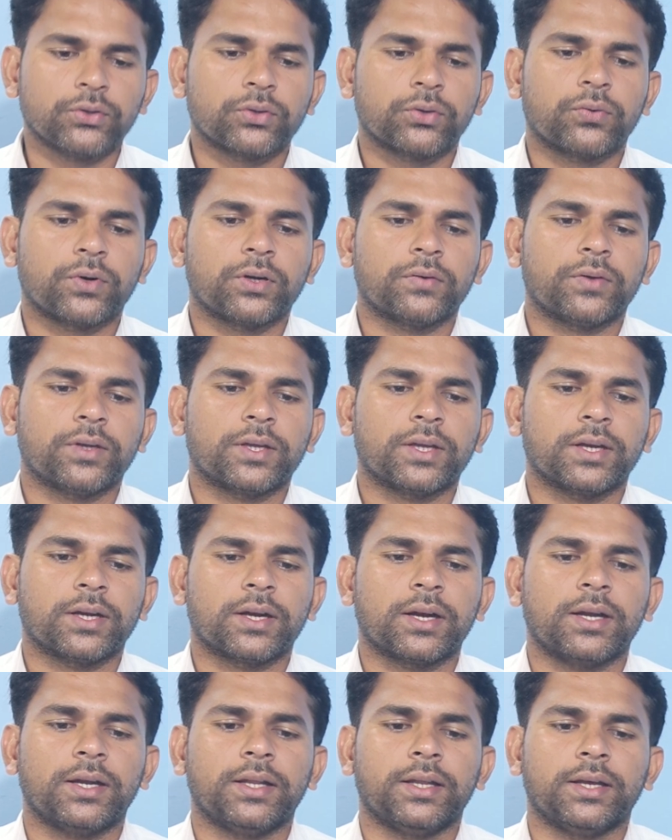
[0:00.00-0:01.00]
So what we can
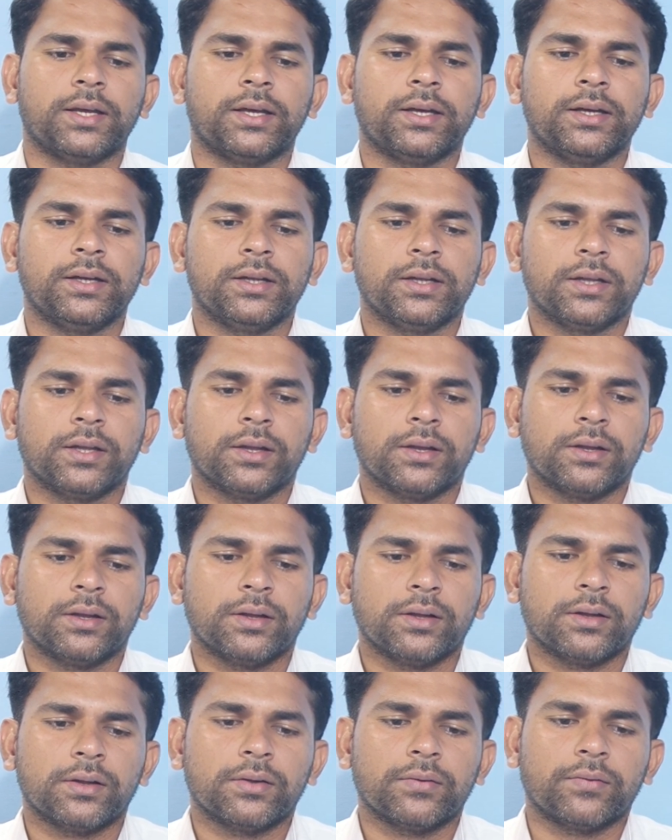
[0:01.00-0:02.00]
write here,
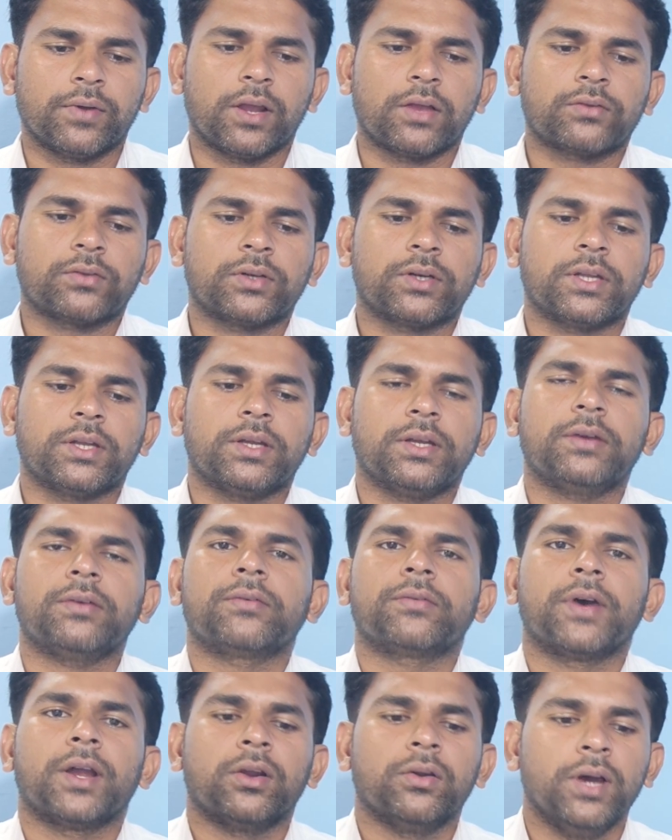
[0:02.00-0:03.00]
velocity
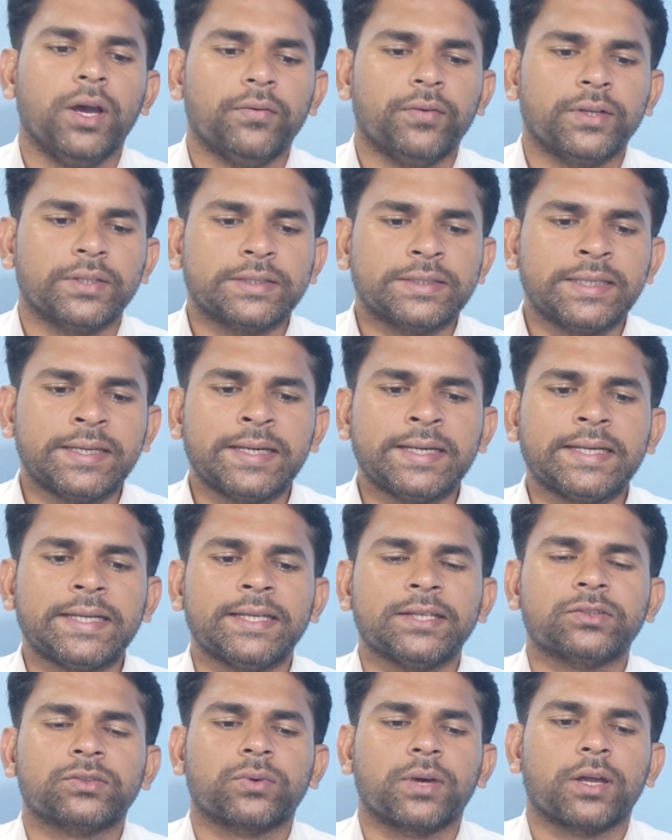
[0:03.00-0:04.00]
value having
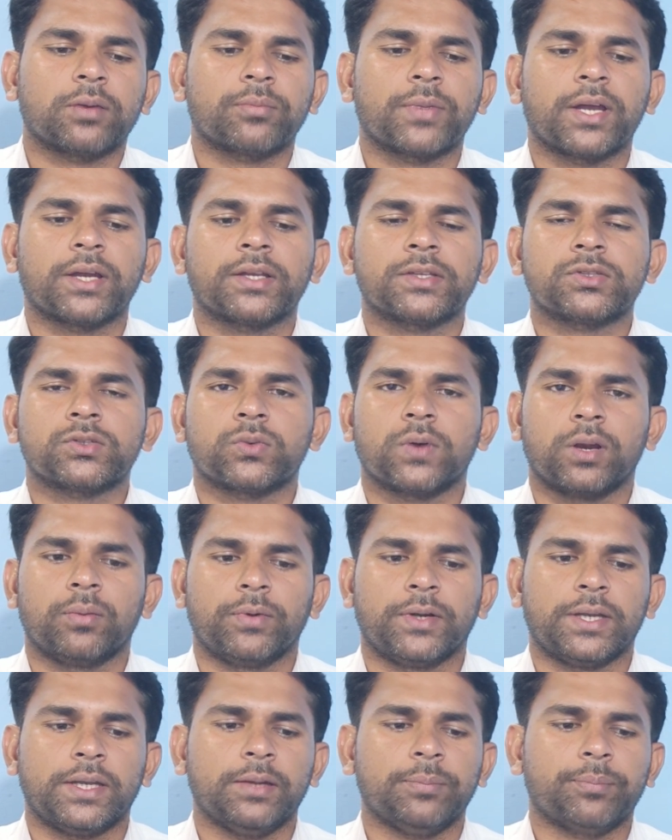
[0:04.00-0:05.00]
3t square minus
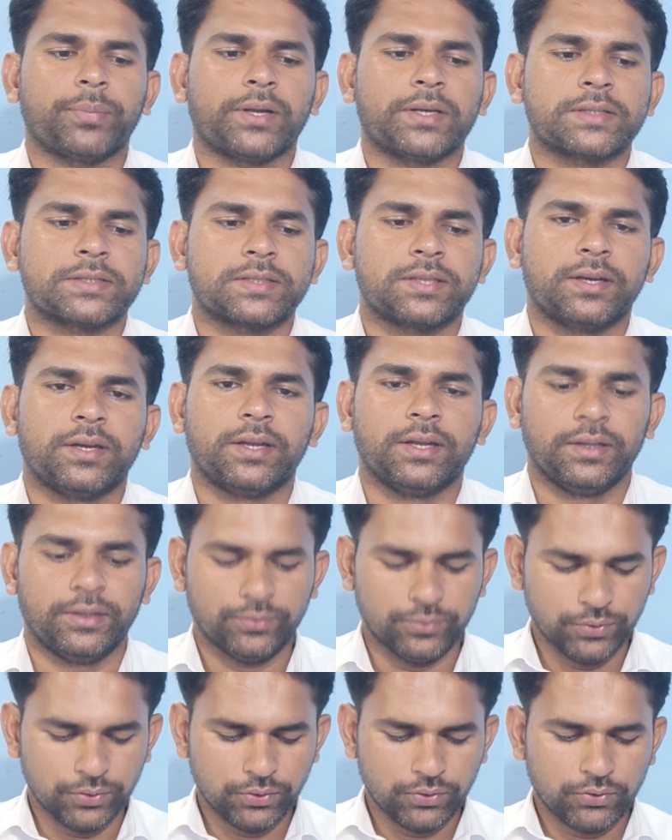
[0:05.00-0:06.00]
12t plus 3.
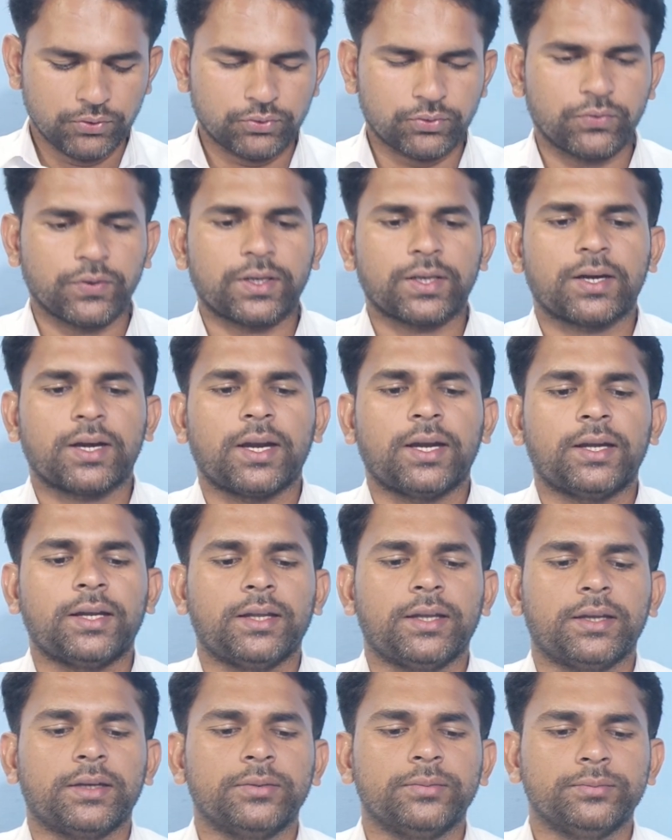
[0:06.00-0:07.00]
So we can write
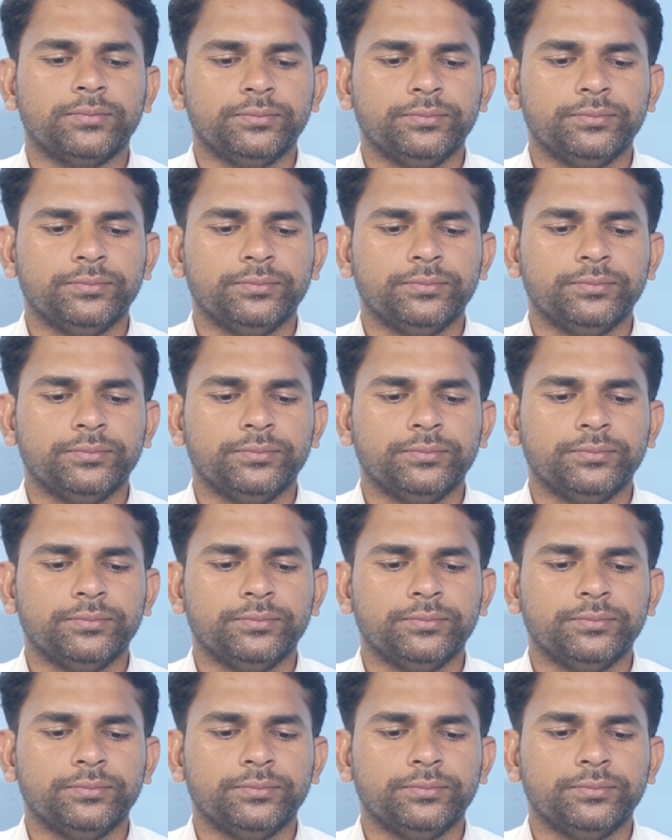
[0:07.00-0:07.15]
here